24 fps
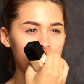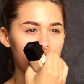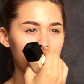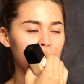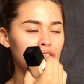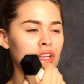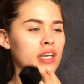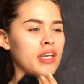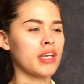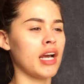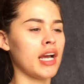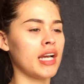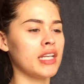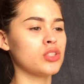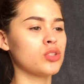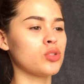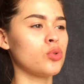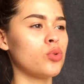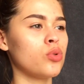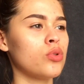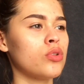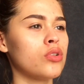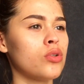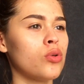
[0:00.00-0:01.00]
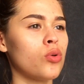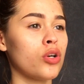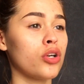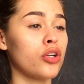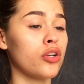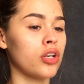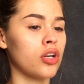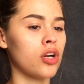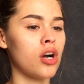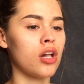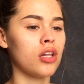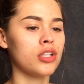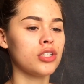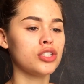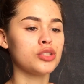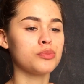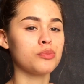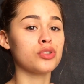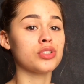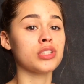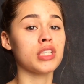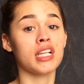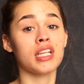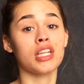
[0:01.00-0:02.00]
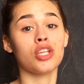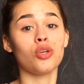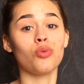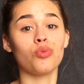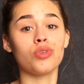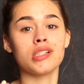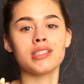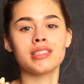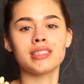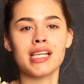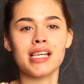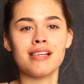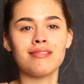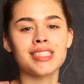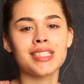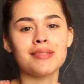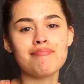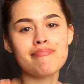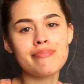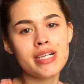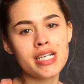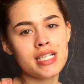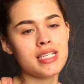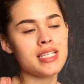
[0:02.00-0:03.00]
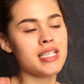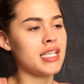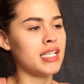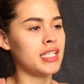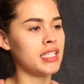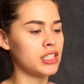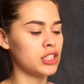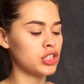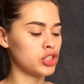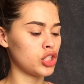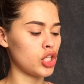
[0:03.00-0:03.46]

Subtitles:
if you're like in high school or you're in college, most likely you want to save some money.